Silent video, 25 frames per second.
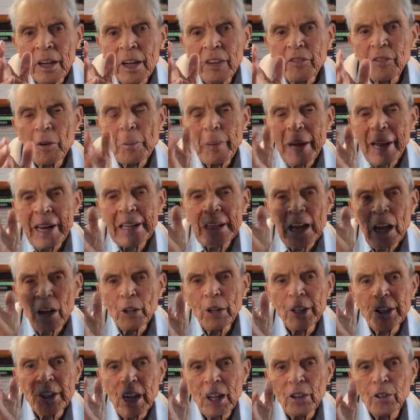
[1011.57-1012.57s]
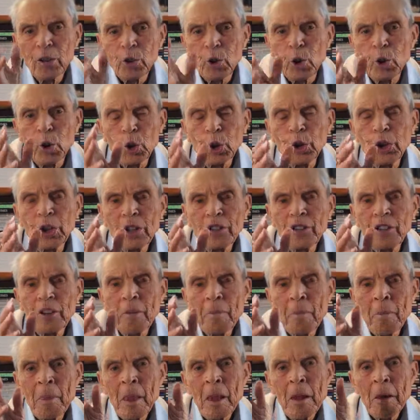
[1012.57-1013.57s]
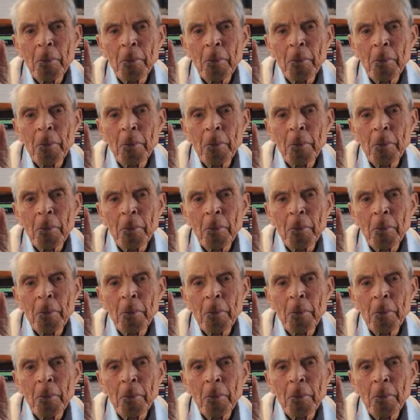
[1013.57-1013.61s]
If a man only does goodness